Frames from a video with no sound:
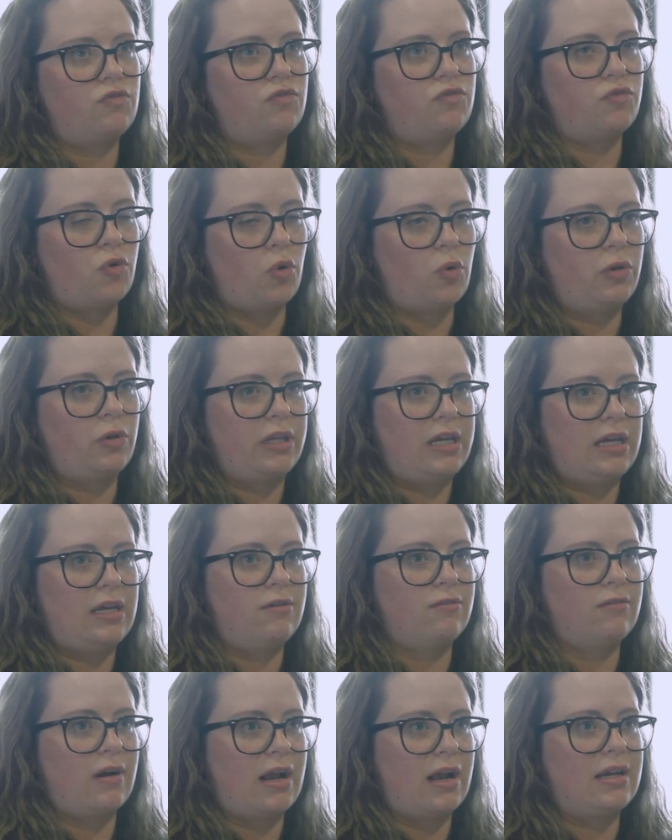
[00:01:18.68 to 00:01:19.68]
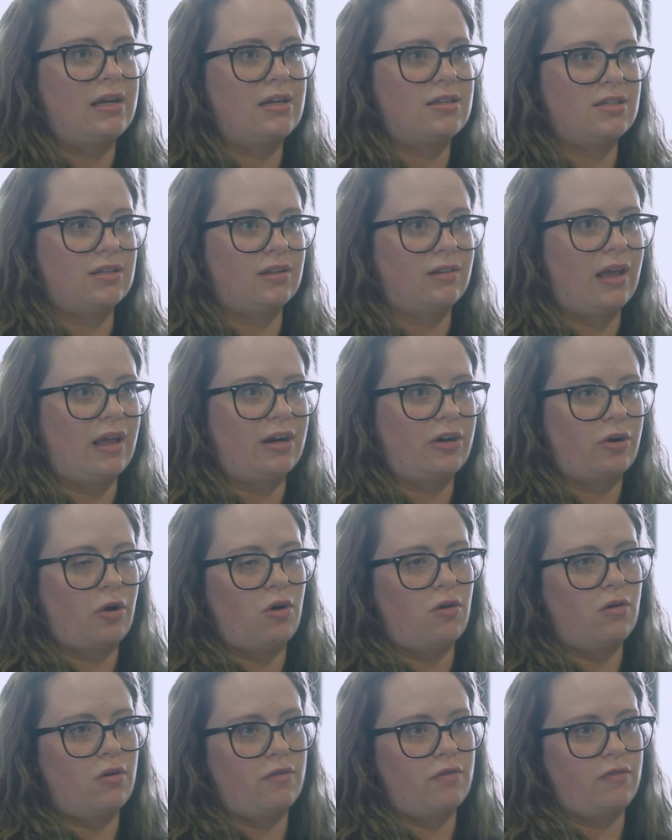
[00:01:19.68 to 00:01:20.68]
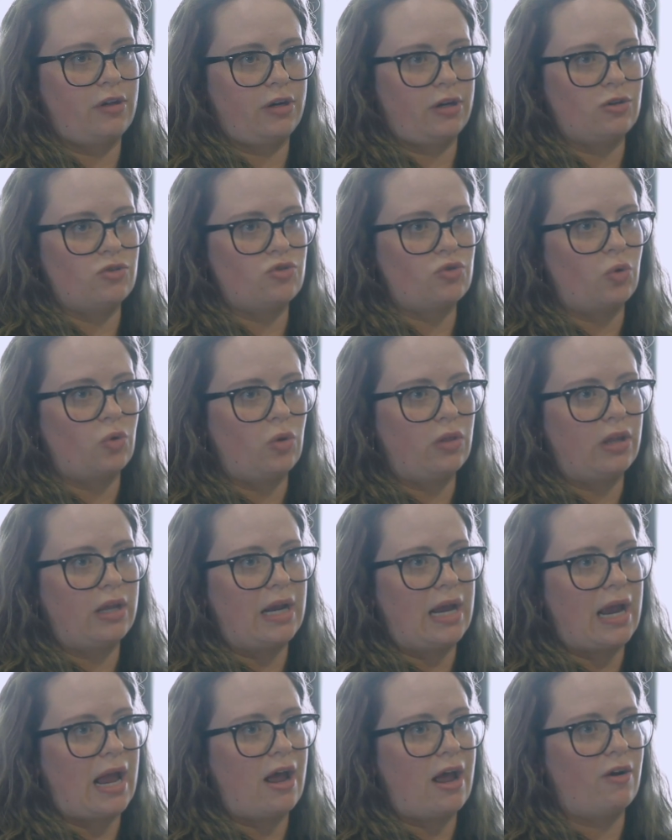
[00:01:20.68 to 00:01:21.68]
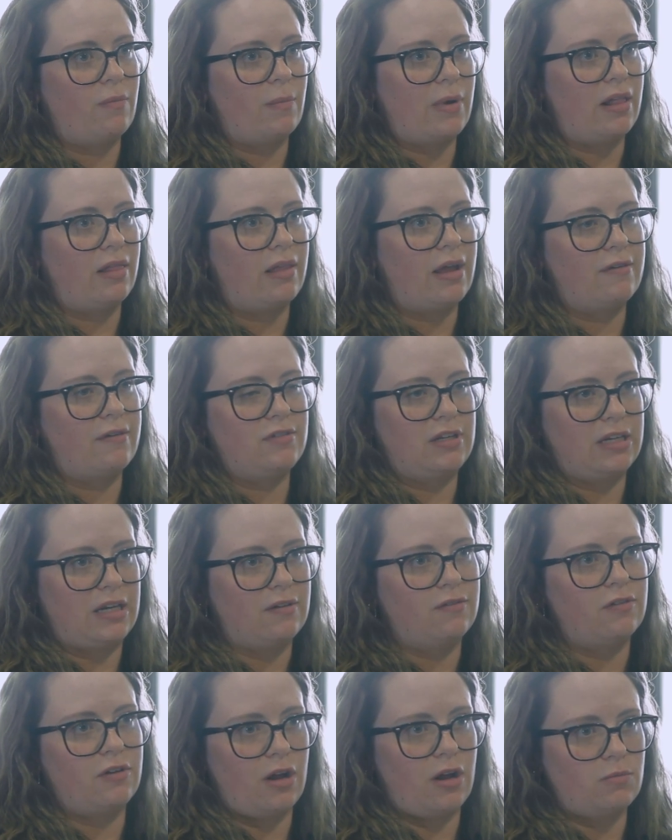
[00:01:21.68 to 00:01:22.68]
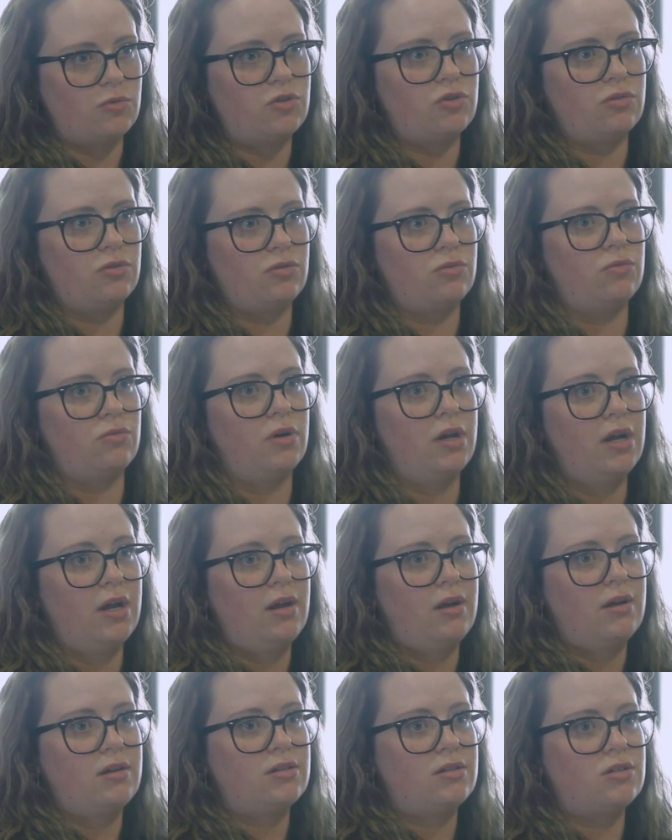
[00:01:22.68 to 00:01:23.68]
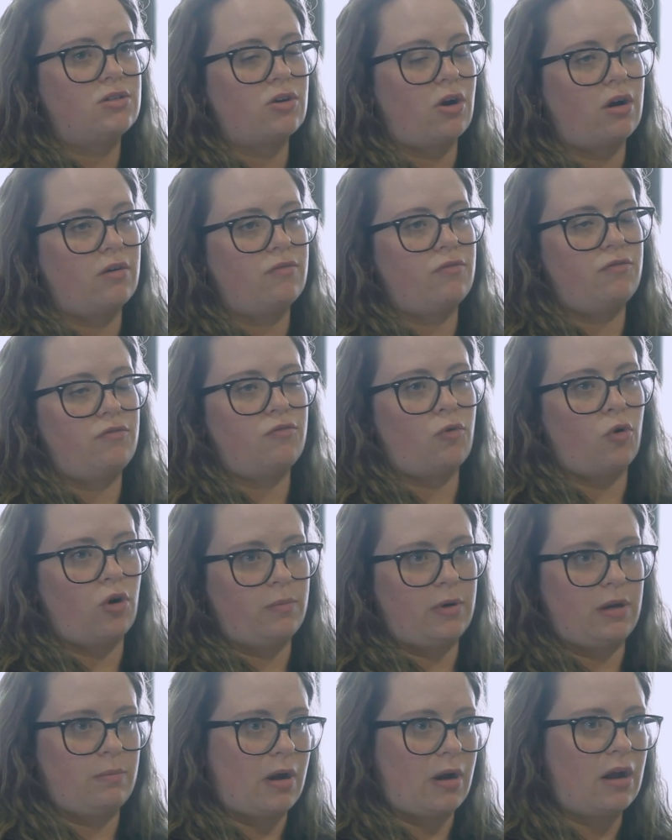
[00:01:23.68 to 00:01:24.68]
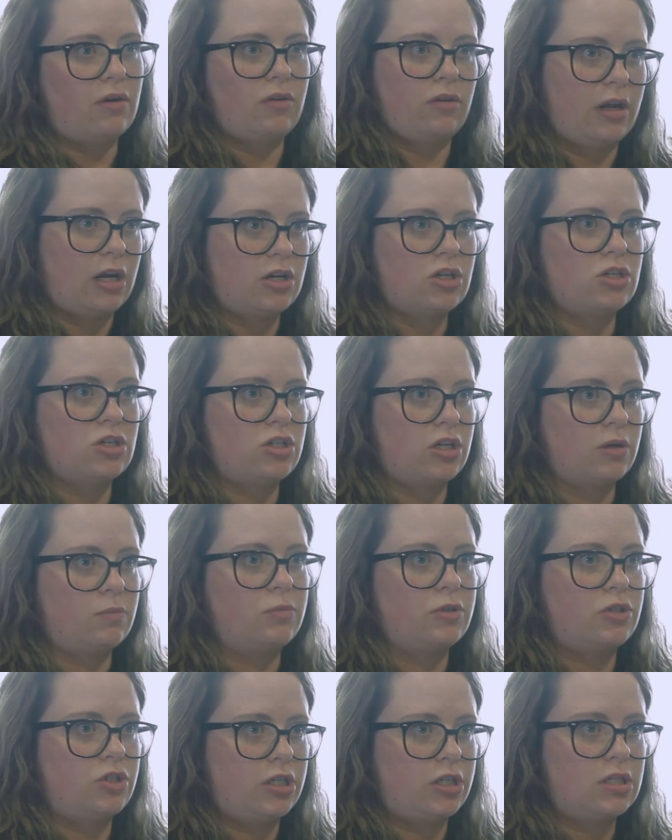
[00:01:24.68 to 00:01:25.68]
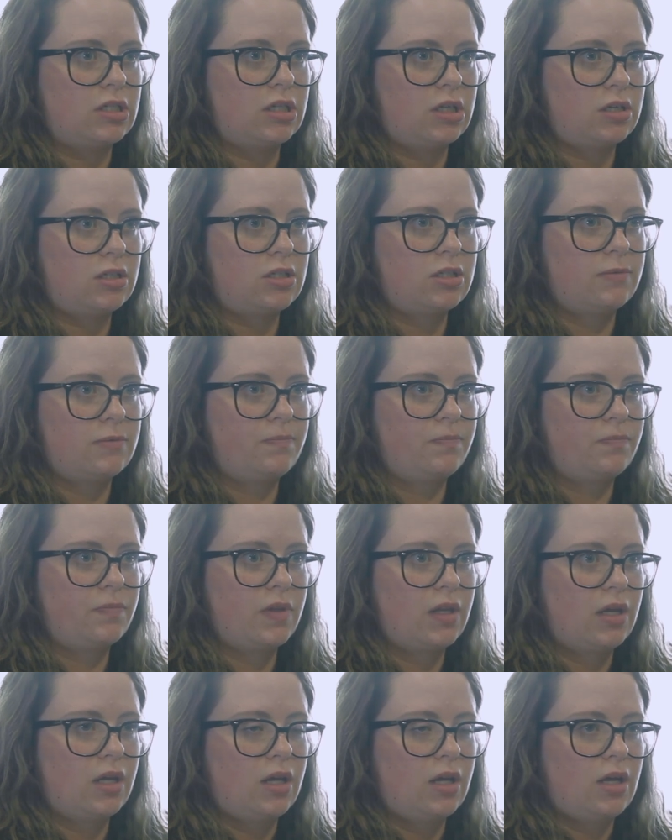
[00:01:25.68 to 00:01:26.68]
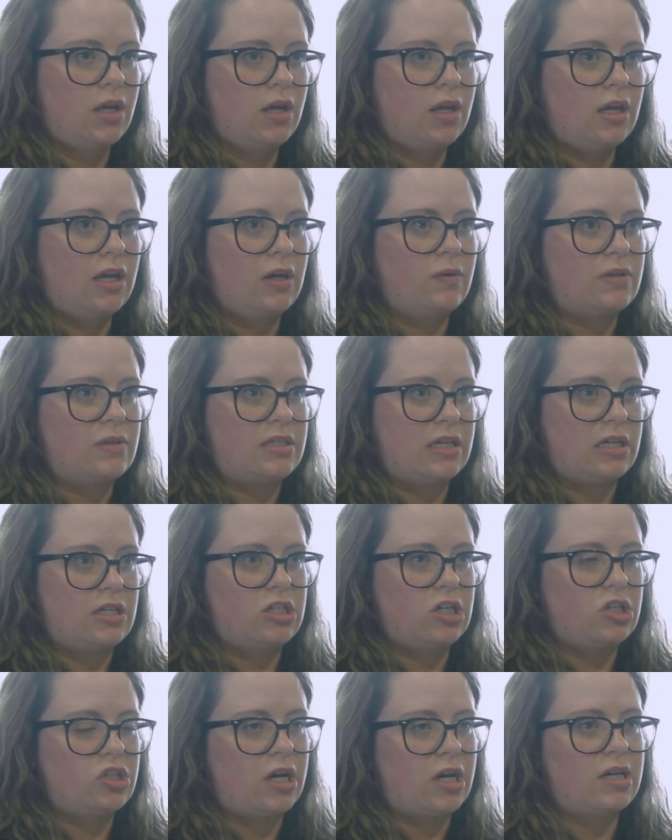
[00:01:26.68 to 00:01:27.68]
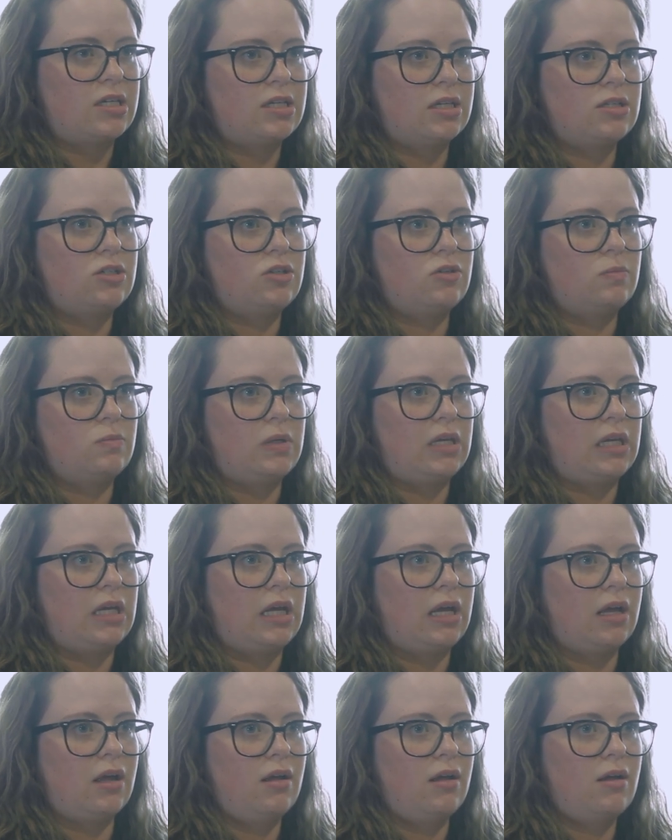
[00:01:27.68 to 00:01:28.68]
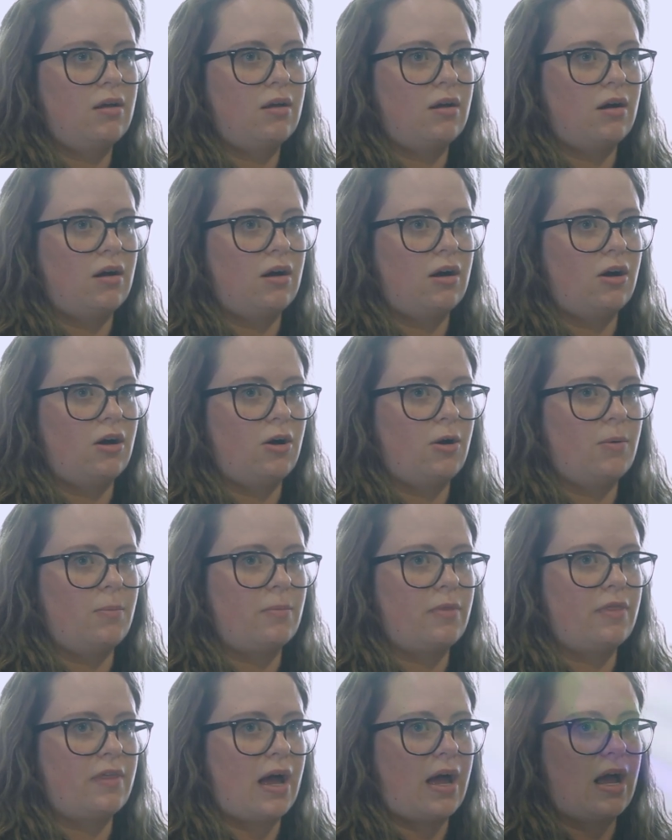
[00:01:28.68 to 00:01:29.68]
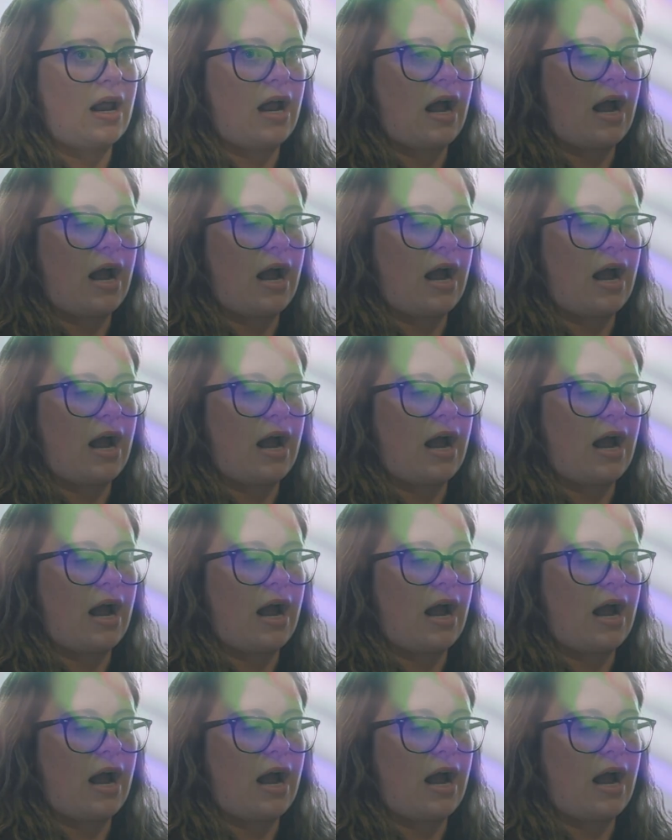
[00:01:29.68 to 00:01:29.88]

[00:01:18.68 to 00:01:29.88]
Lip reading: fully ready to let go of the control that I had in my life to give it up to start forming my relationship with Jesus. It was then suggested to me that